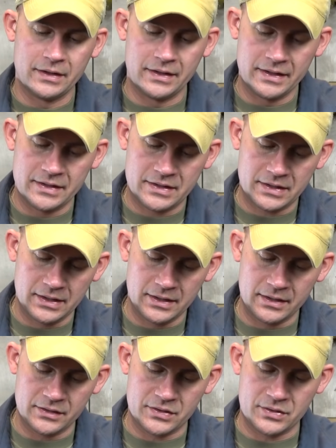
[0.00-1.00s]
These
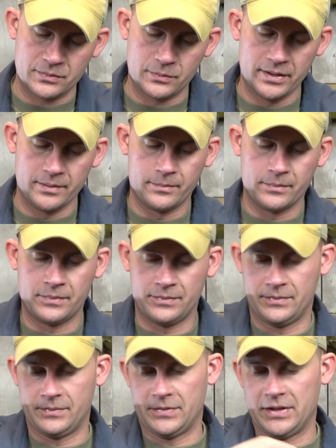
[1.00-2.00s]
things swim
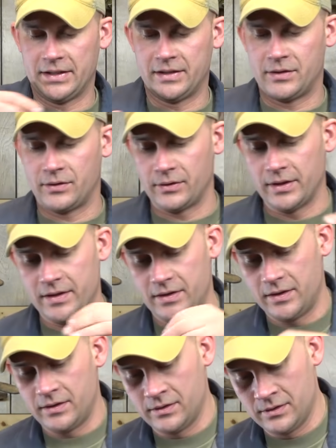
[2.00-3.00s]
like
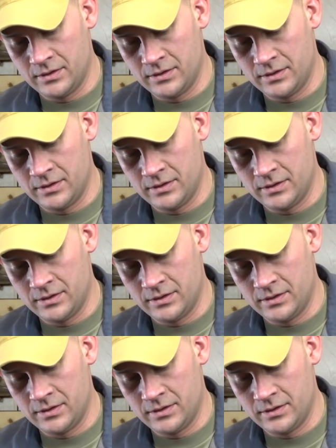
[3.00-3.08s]
crazy.